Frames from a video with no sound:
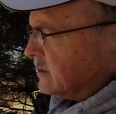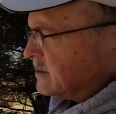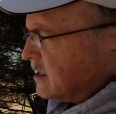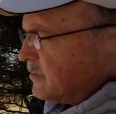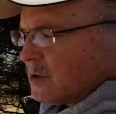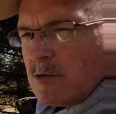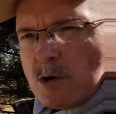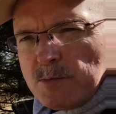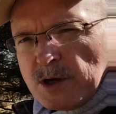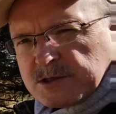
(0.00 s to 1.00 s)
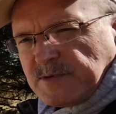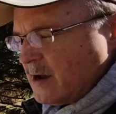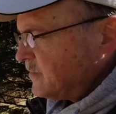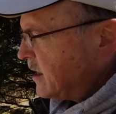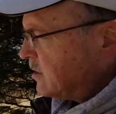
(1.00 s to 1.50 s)
December, we were plus
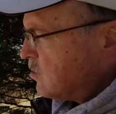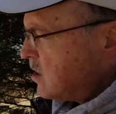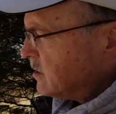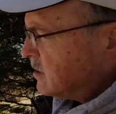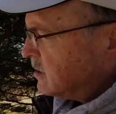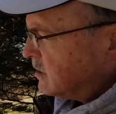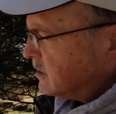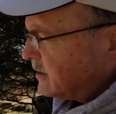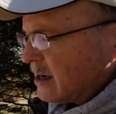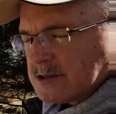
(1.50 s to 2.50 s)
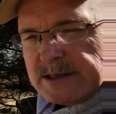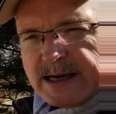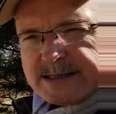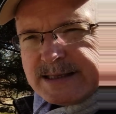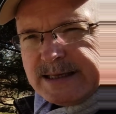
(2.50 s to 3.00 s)
591.
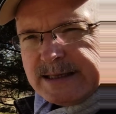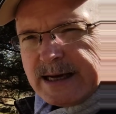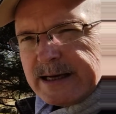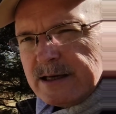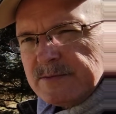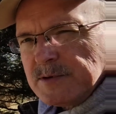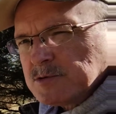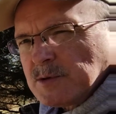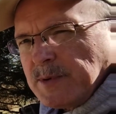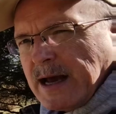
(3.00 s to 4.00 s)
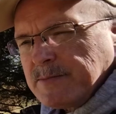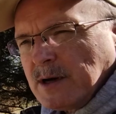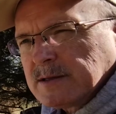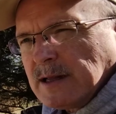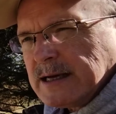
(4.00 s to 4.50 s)
2018 negative. It was a bad
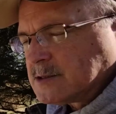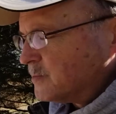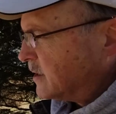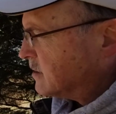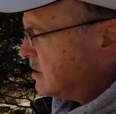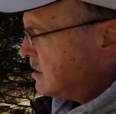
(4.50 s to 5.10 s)
month last month.